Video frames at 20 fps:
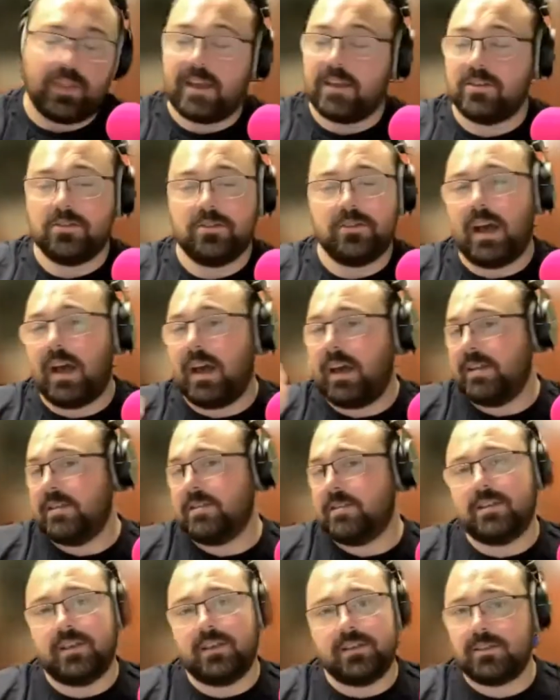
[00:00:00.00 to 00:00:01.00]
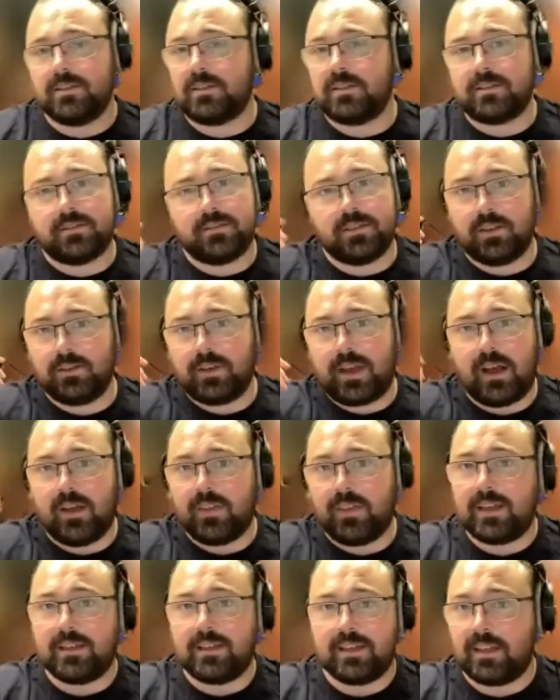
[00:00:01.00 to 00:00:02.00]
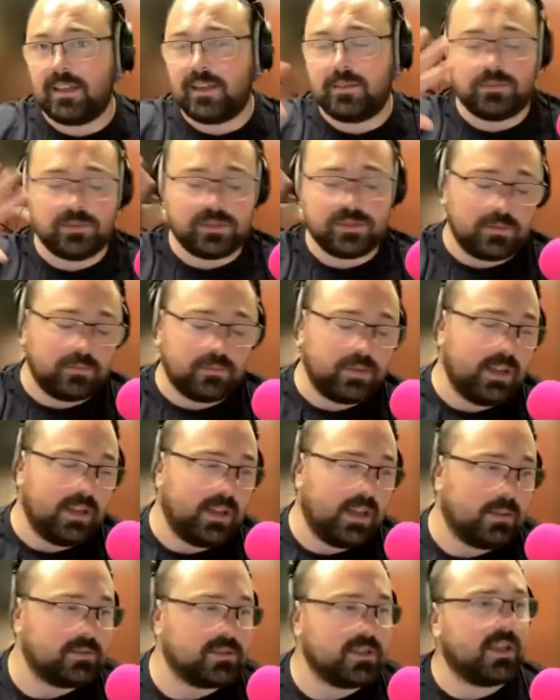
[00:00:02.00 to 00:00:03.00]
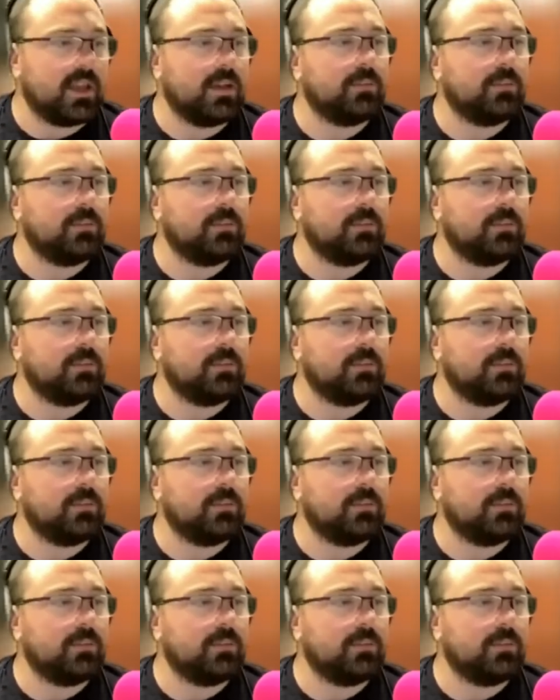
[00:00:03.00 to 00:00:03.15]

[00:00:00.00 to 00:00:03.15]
they do that is how they did it was completely up to